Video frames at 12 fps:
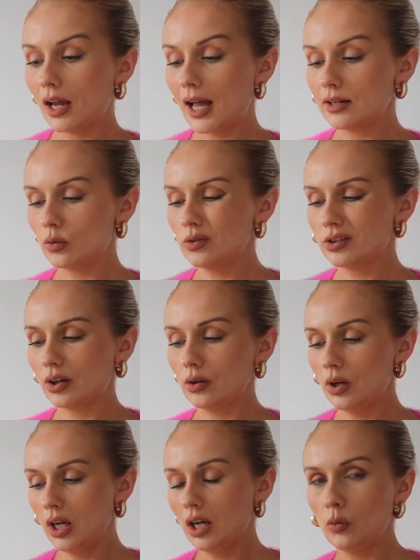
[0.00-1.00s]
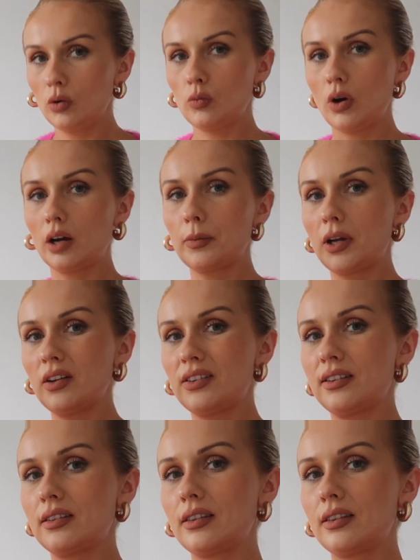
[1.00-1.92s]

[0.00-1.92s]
And also wouldn't work because